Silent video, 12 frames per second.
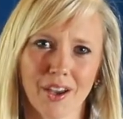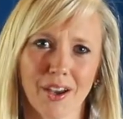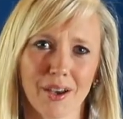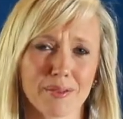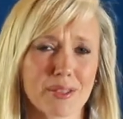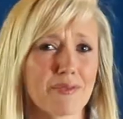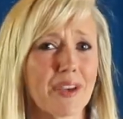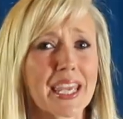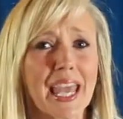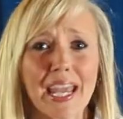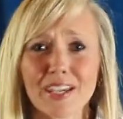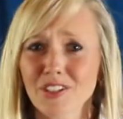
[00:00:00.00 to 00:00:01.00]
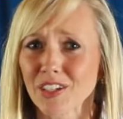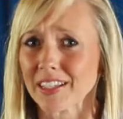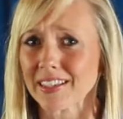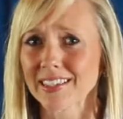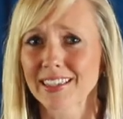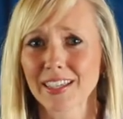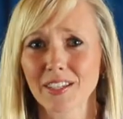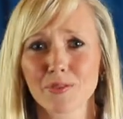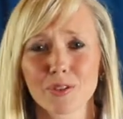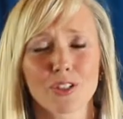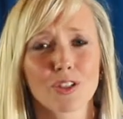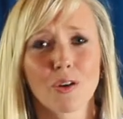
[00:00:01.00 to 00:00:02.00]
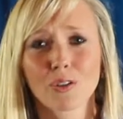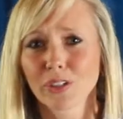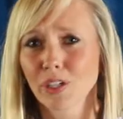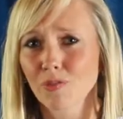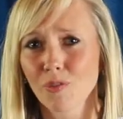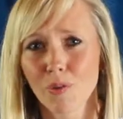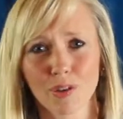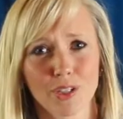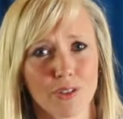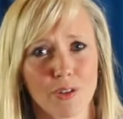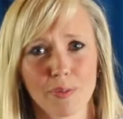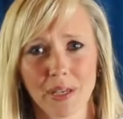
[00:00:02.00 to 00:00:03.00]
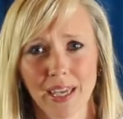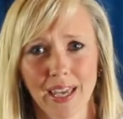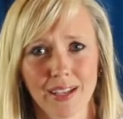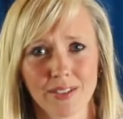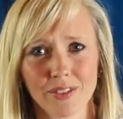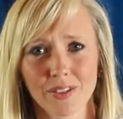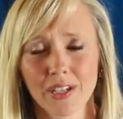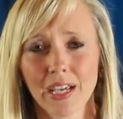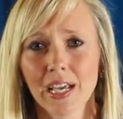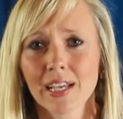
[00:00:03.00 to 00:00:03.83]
Uh, some vacations that you were so looking forward to have been canceled.